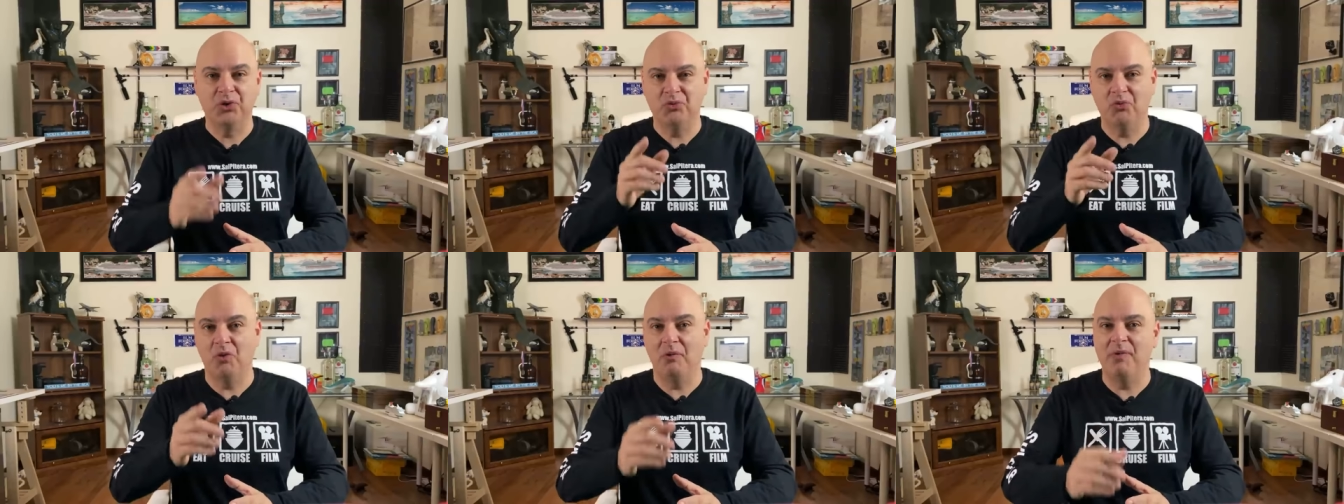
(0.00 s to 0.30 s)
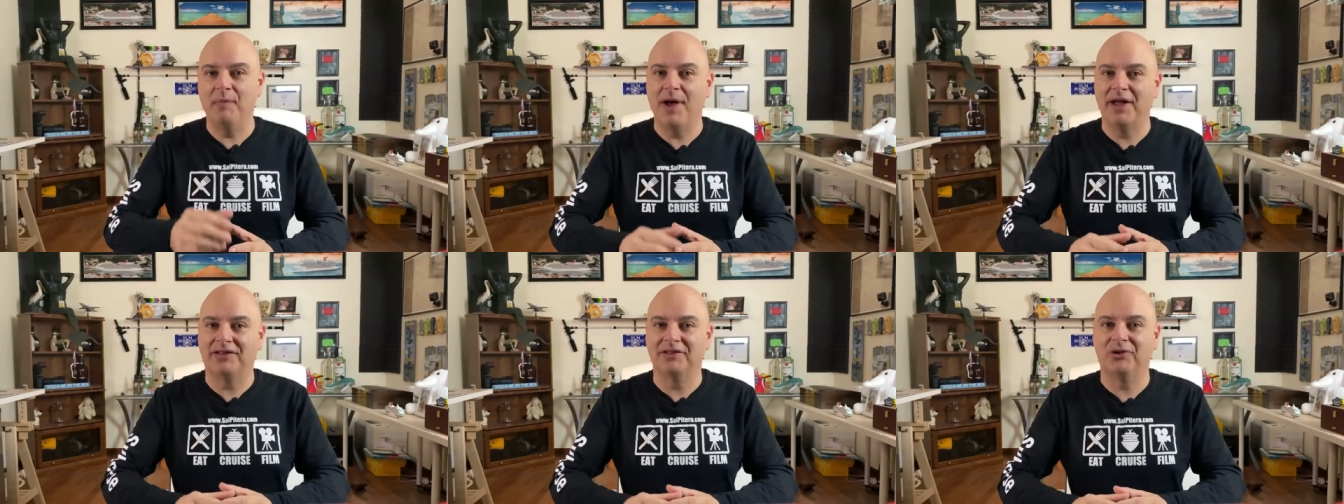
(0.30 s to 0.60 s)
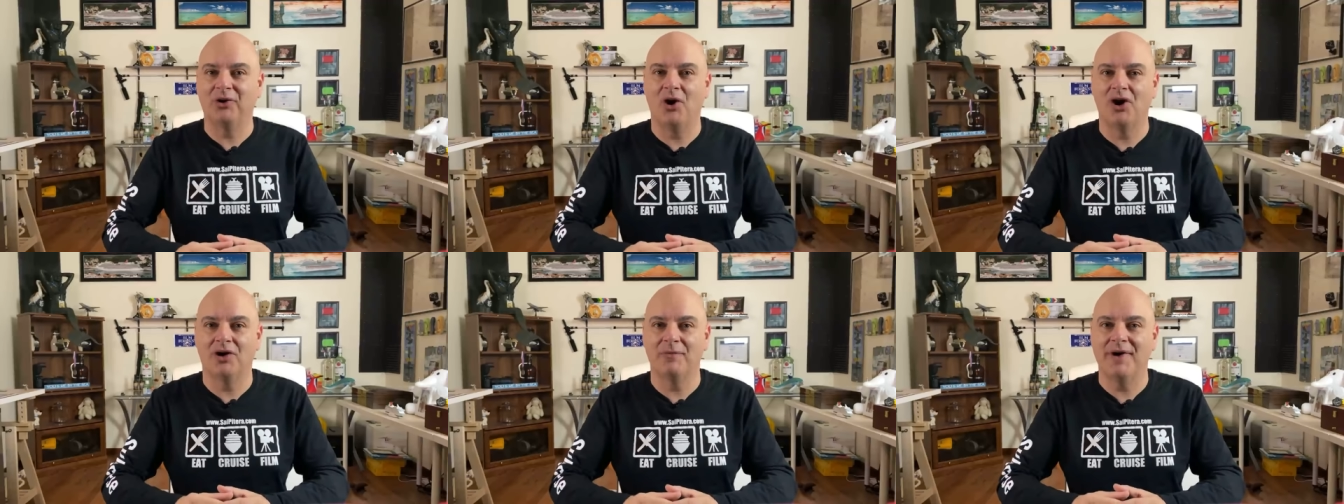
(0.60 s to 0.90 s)
We'll be back to
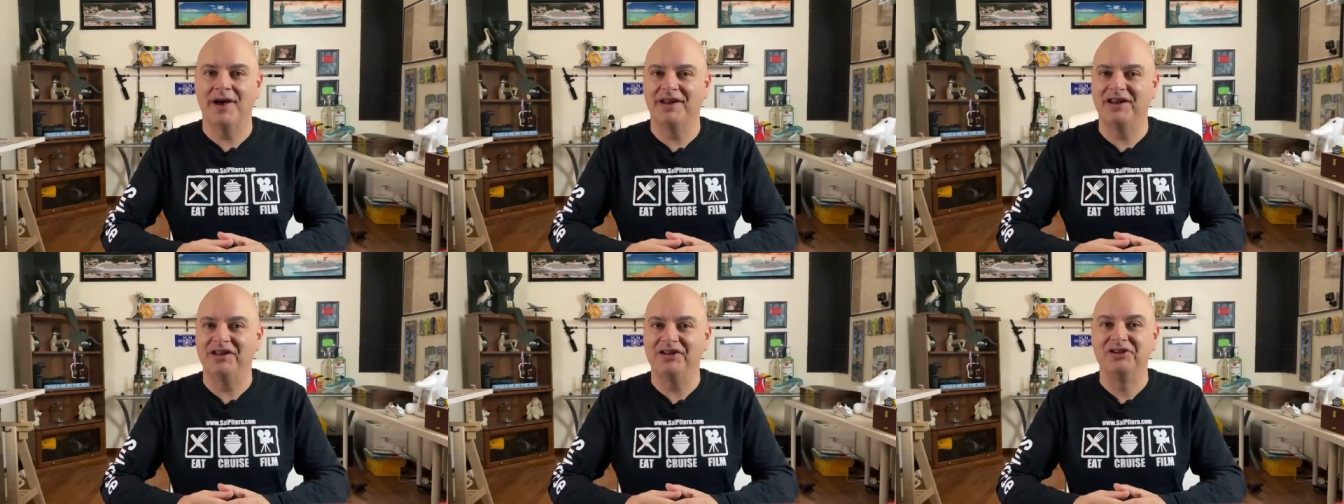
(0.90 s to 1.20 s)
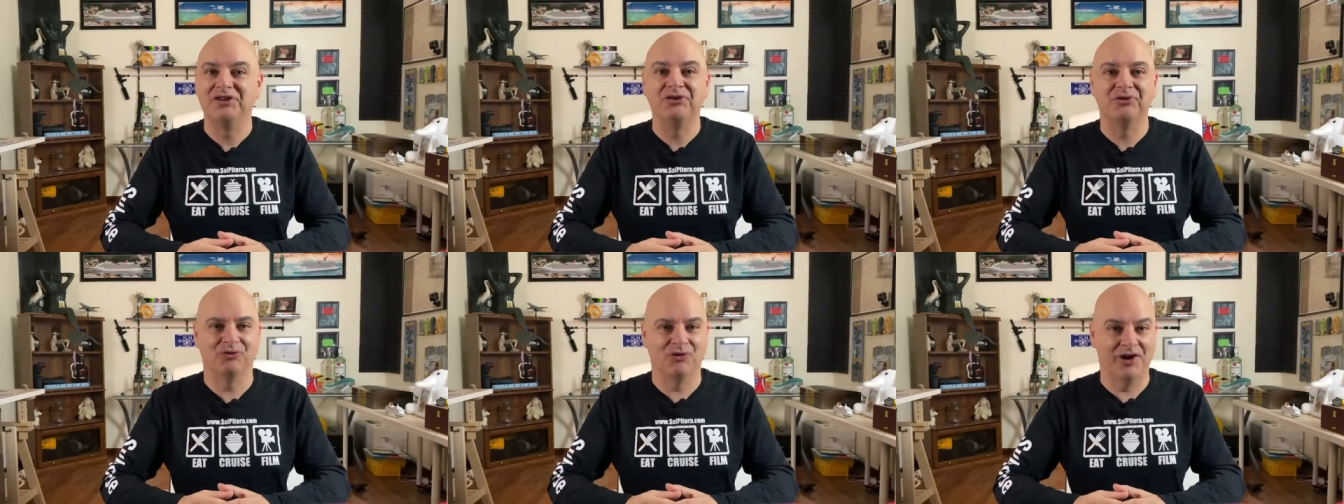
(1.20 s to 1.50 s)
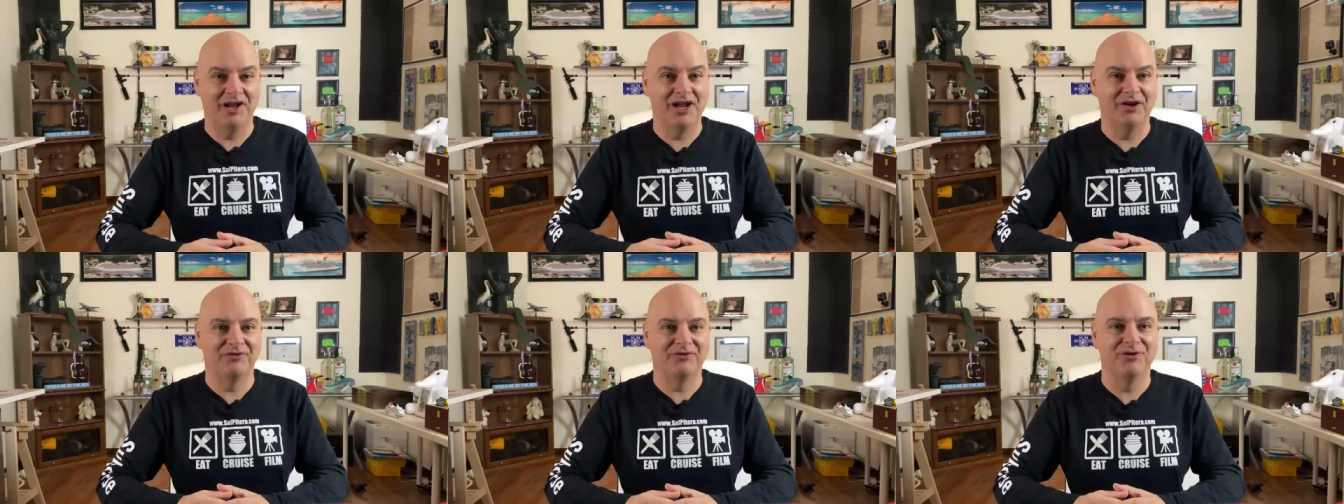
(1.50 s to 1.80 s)
talk about it
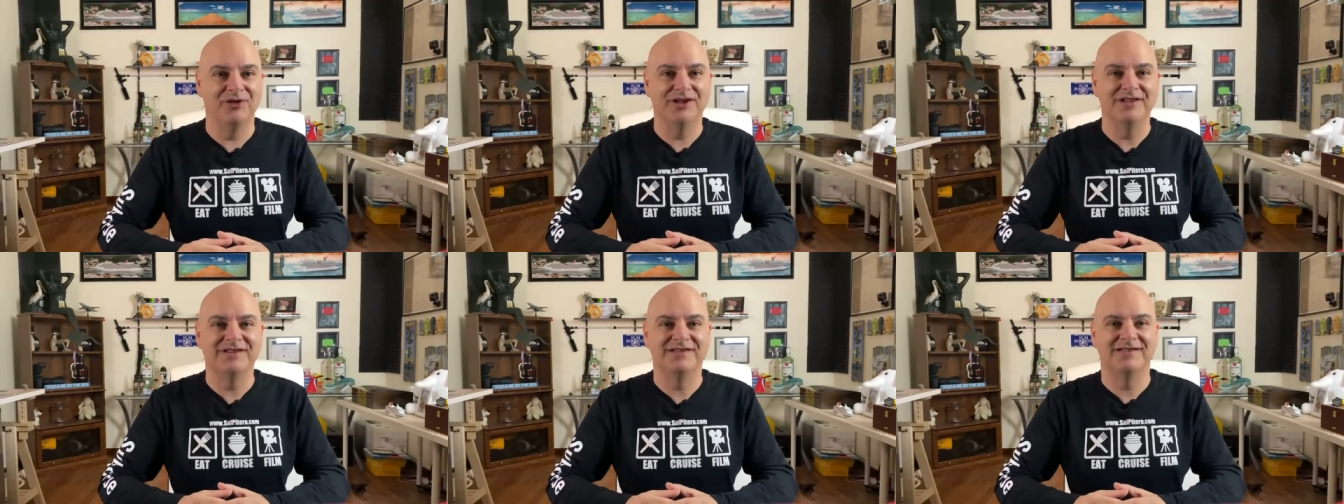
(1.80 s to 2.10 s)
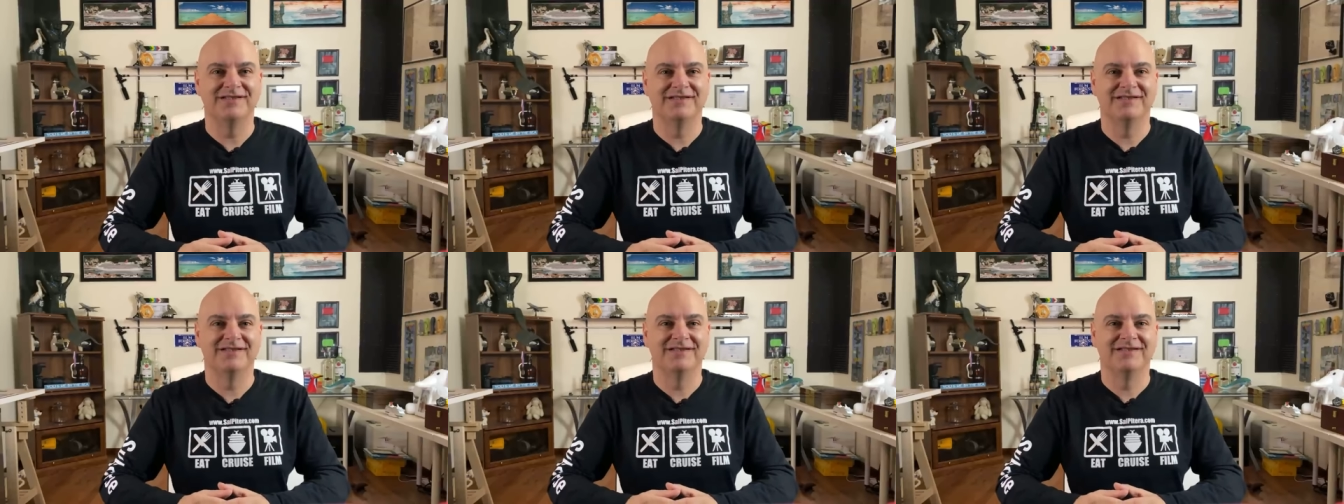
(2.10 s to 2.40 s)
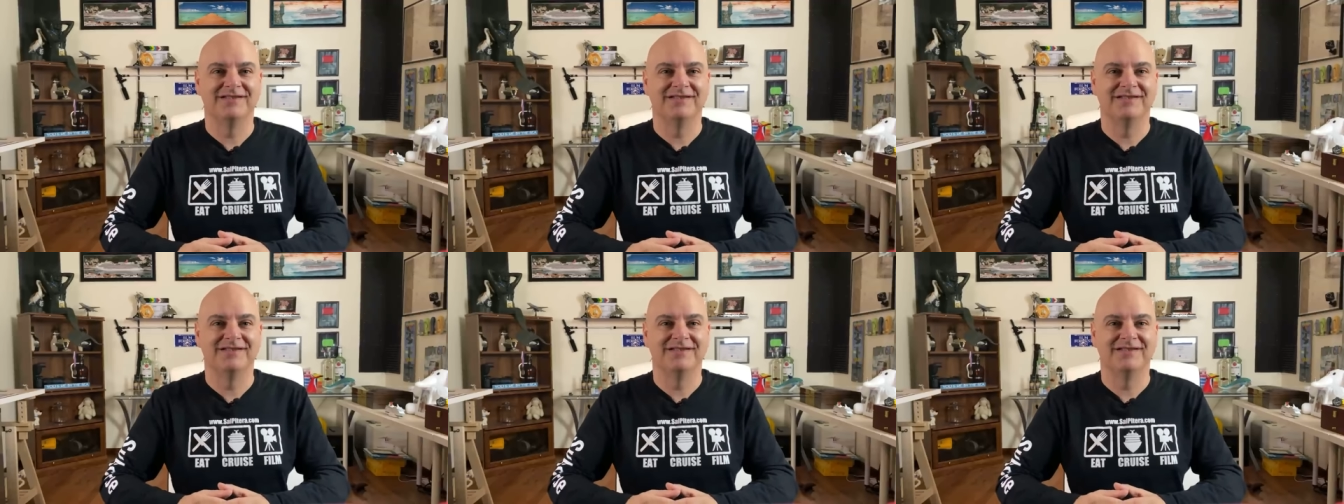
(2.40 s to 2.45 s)
right after this.